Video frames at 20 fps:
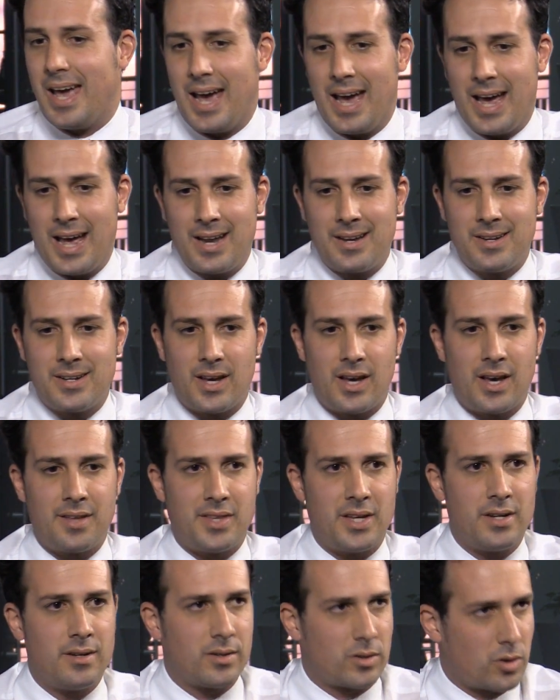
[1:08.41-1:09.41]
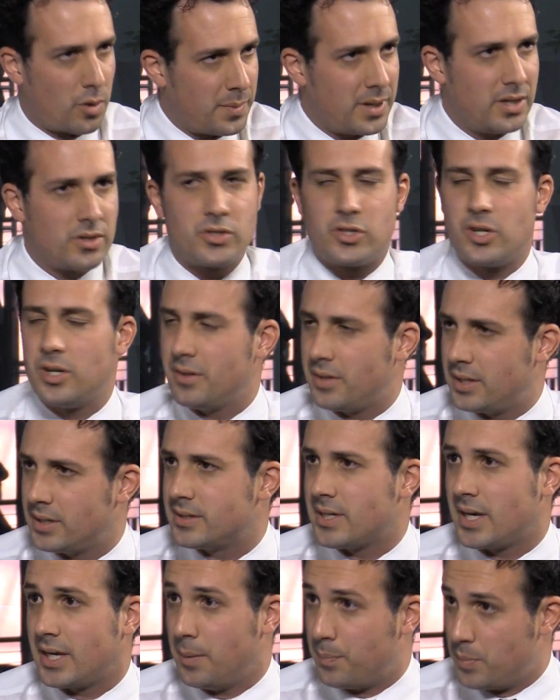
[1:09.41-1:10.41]
And then got me interested in
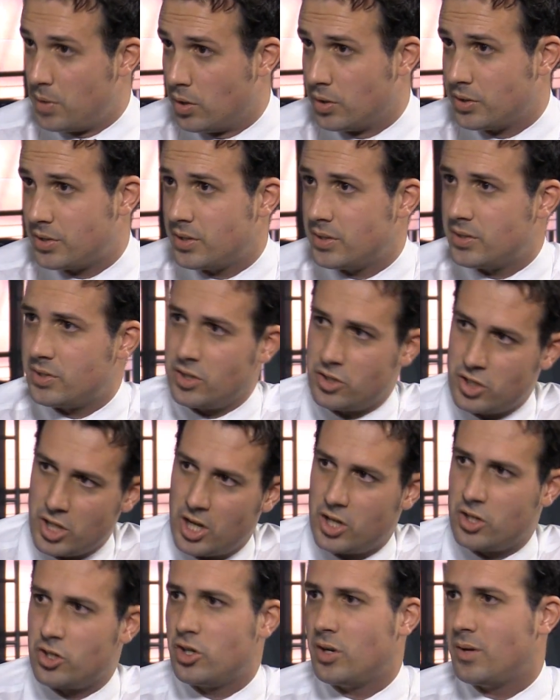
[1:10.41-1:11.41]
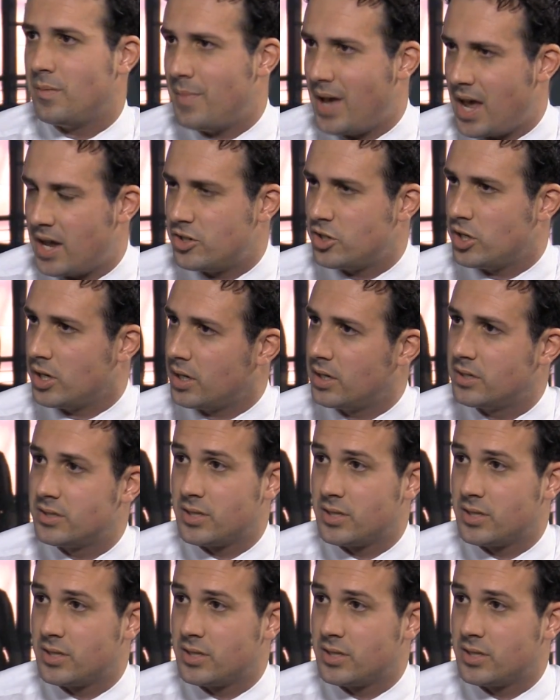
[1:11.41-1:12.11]
things like hypnosis, suggestion, magic,